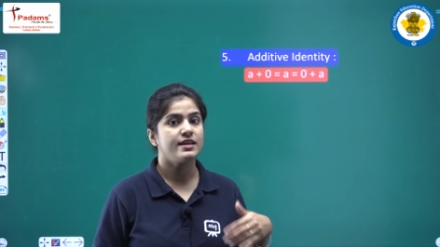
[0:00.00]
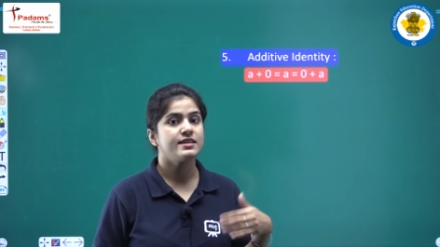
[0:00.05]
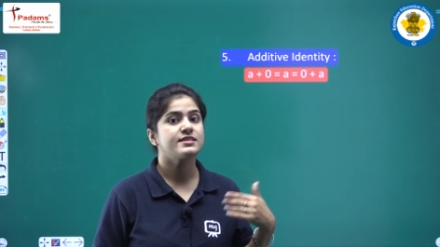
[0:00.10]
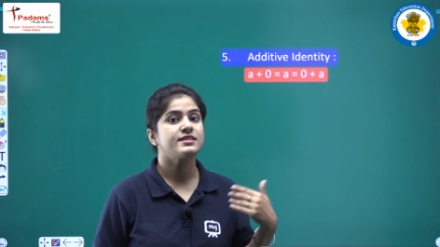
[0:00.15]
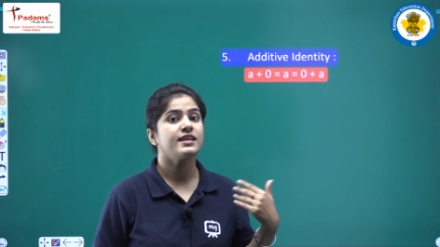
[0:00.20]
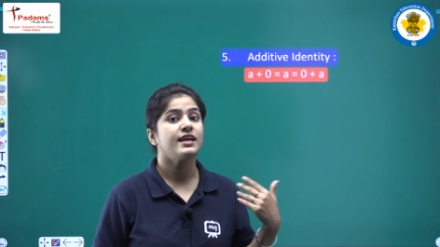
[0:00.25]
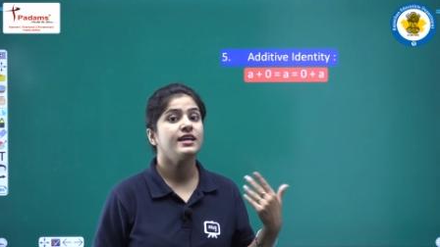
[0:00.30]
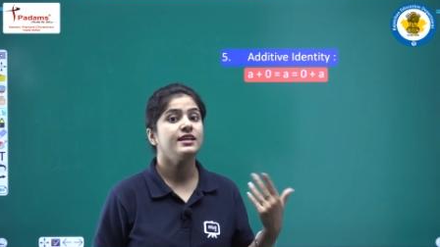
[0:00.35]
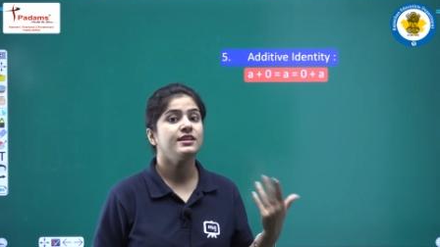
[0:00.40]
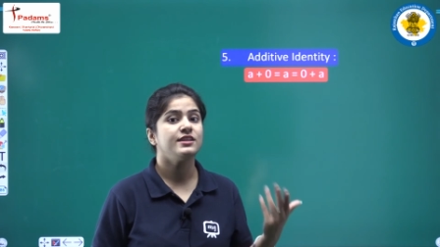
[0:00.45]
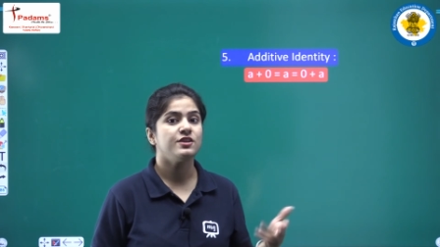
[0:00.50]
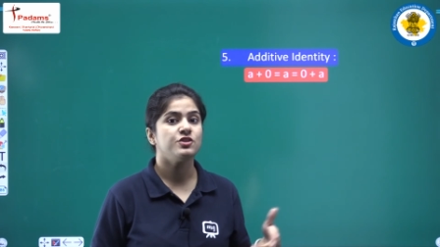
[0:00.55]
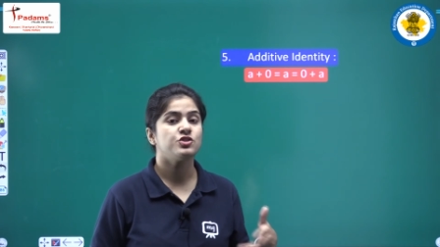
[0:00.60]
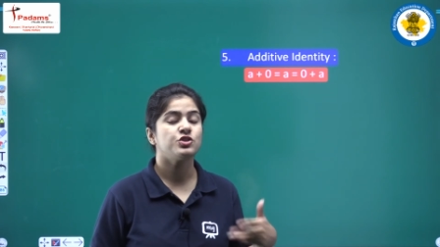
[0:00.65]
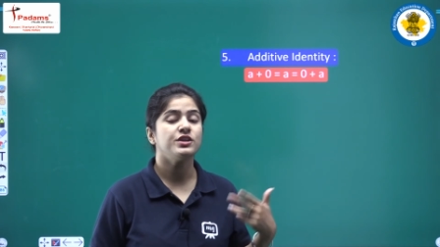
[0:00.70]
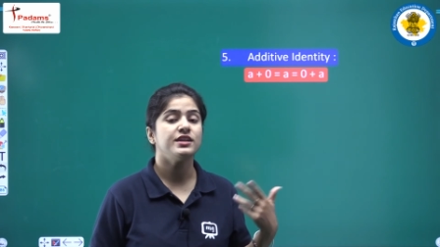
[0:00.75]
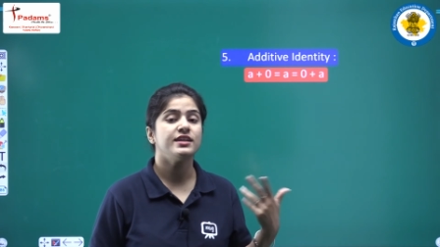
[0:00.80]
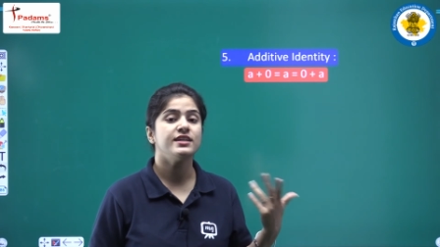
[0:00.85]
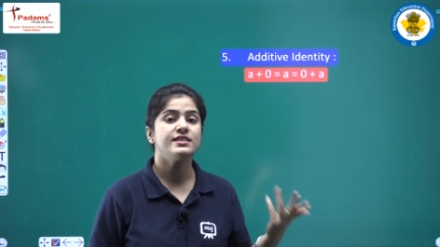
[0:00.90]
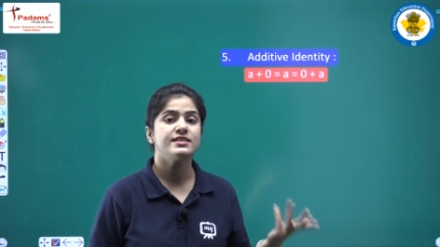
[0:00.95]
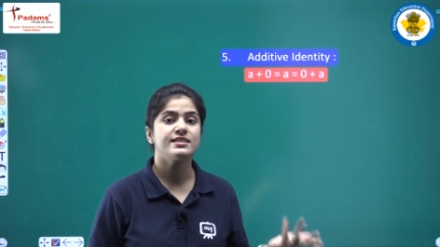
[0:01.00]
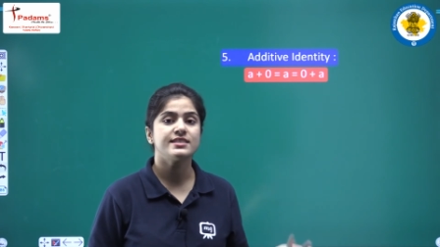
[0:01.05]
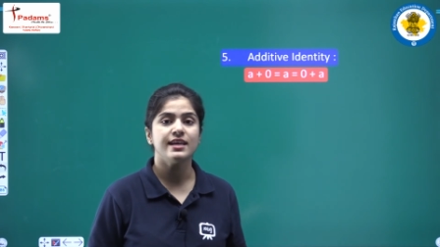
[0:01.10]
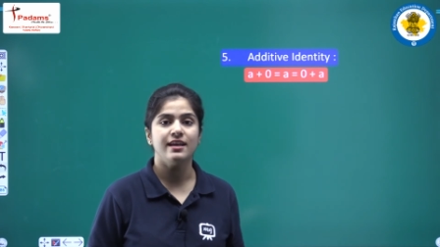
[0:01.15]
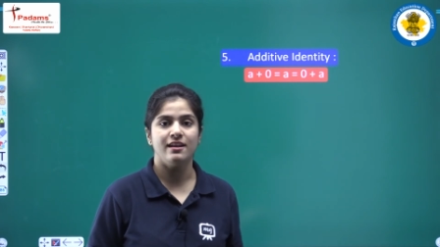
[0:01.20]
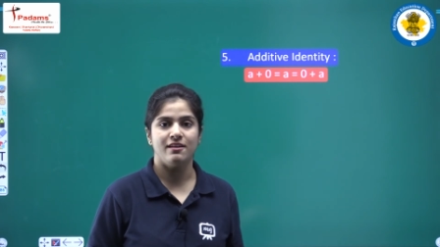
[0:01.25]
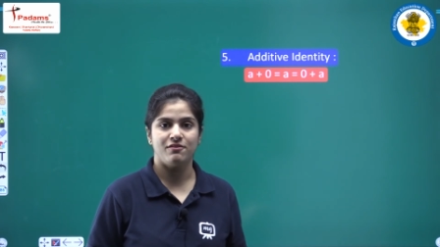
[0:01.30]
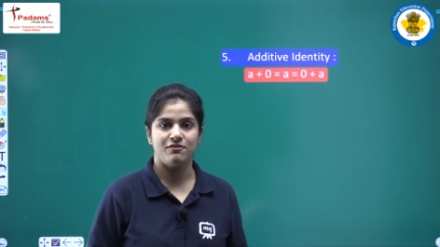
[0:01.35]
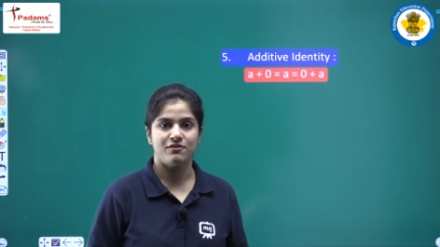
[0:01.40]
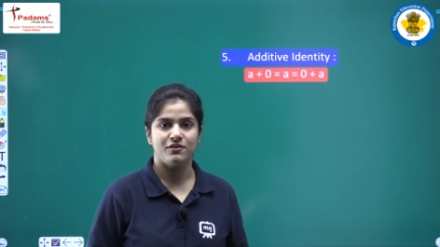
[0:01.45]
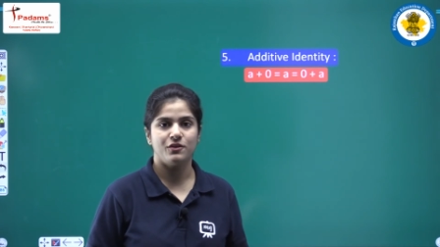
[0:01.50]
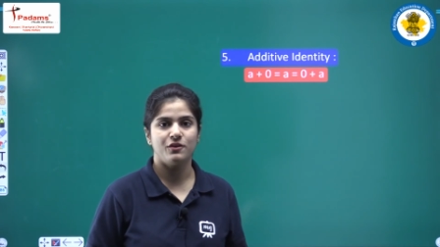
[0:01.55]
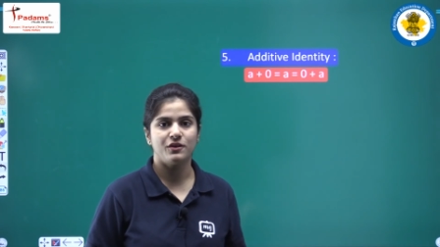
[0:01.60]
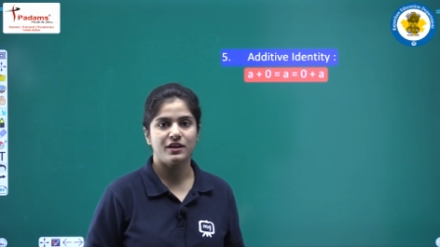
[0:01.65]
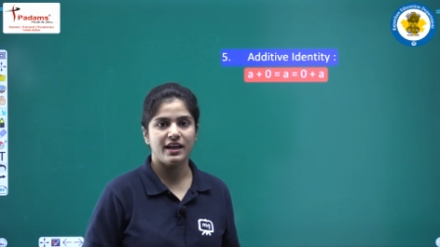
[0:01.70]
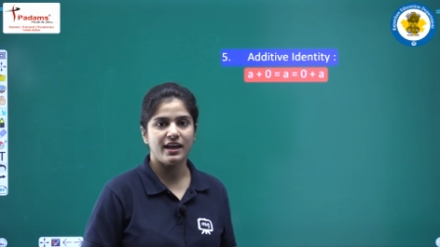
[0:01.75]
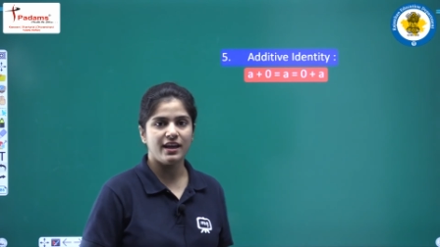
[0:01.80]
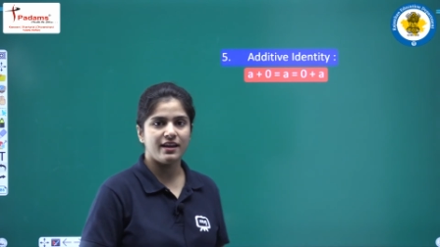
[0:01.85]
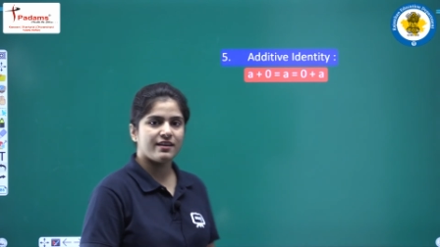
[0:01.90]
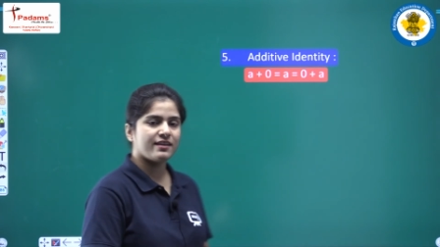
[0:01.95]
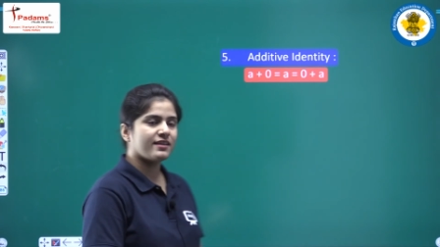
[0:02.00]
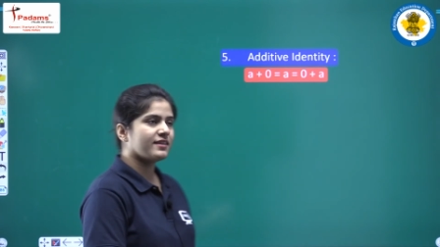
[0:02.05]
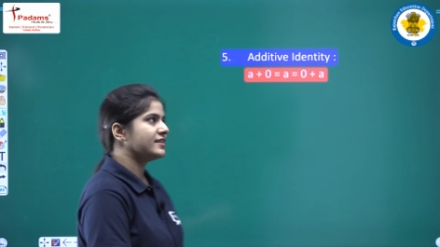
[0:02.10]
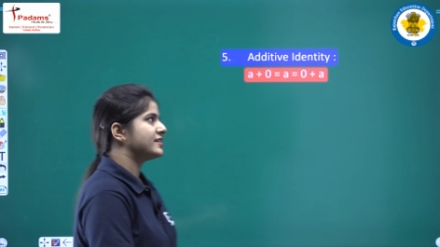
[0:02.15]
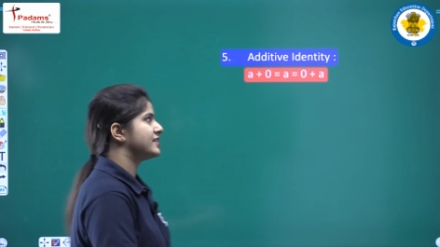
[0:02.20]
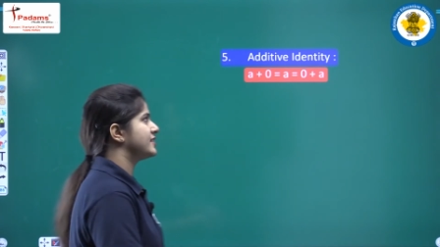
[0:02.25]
is the integer itself, okay.